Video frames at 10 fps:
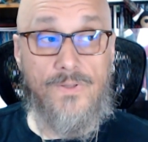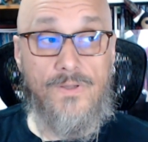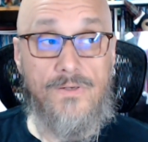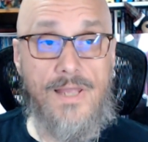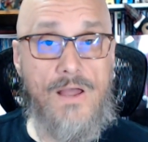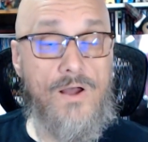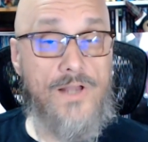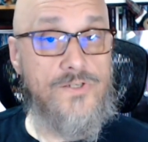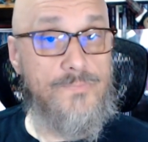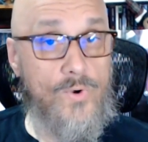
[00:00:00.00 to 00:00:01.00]
Now, I
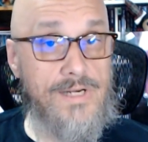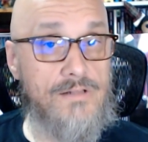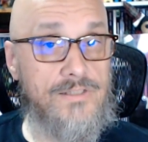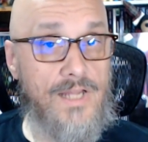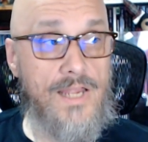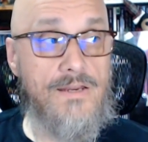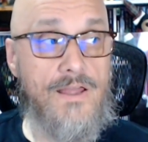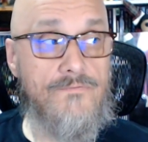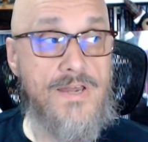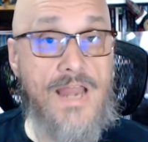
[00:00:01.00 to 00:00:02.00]
should point out that I
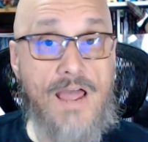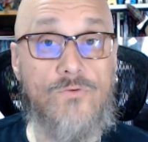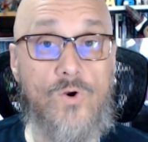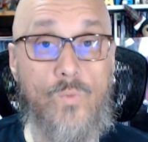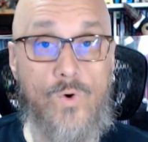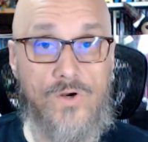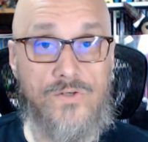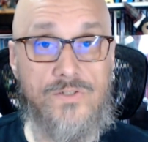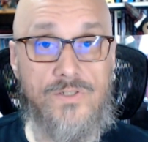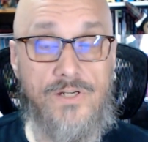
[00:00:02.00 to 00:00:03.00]
have never
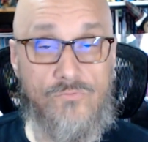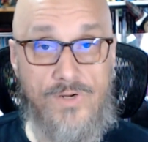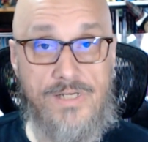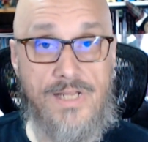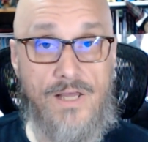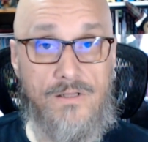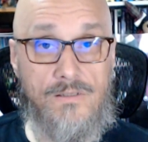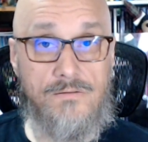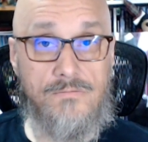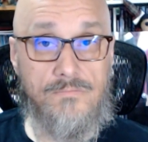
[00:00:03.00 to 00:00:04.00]
worked in retail.
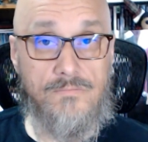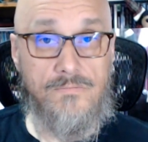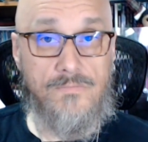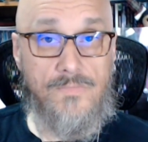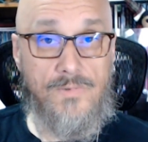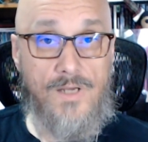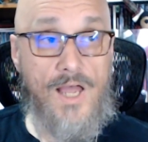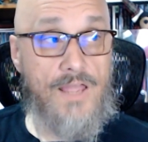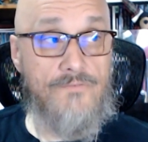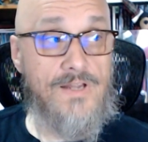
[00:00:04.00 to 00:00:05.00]

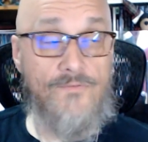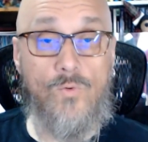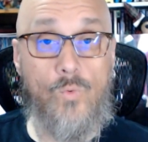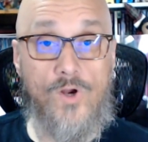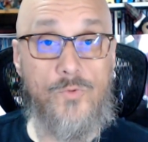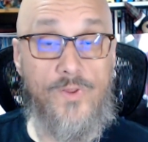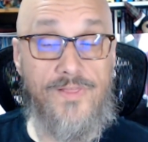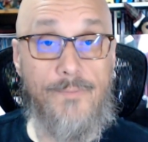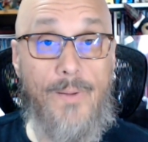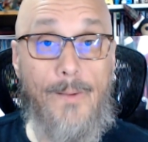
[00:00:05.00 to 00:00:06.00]
I have never worked
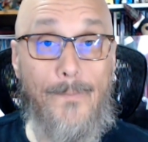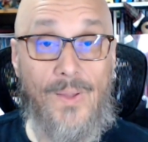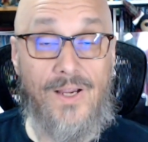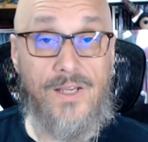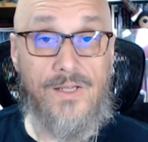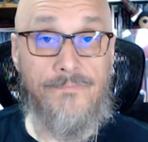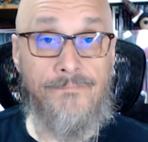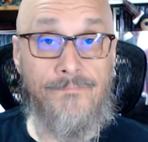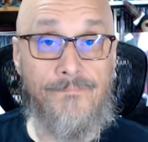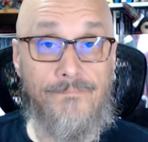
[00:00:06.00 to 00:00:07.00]
with the public.
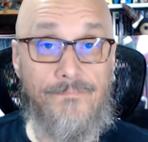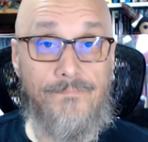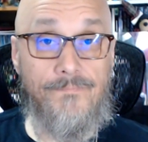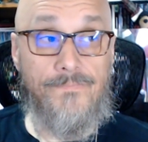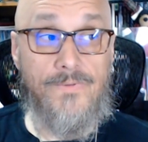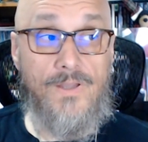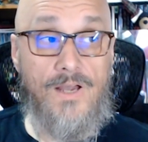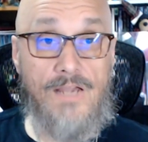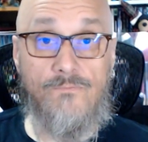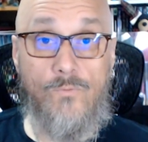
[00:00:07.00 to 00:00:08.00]

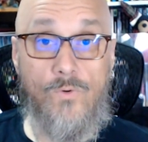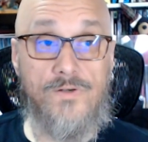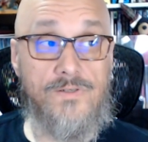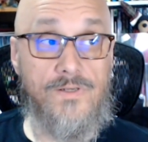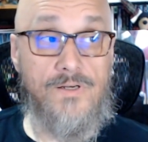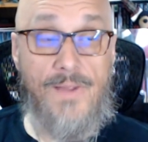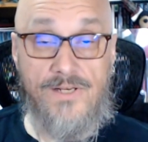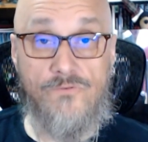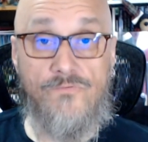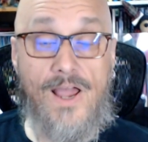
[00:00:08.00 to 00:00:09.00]
I've worked in
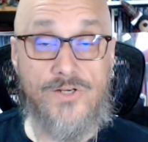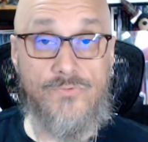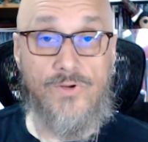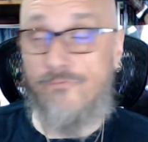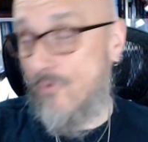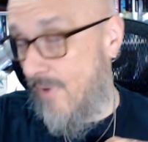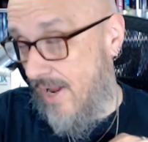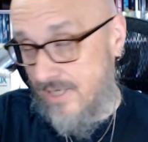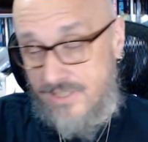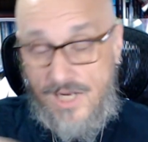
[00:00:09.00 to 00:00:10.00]
manufacturing for my
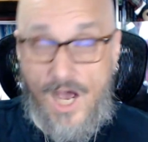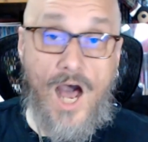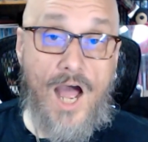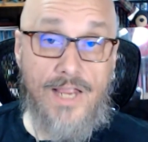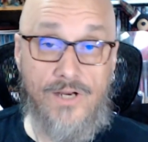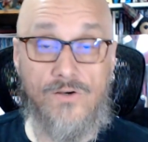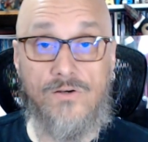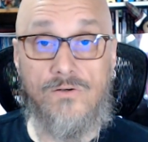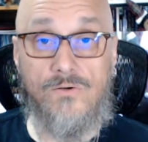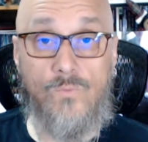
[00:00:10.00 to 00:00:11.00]

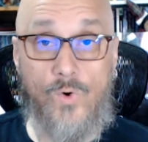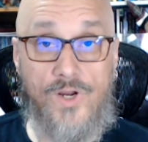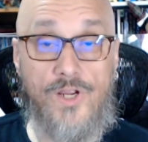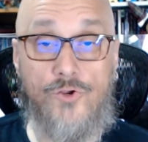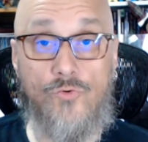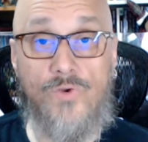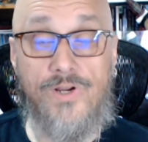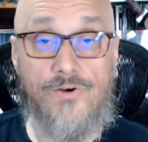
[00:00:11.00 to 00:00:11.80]
entire working career.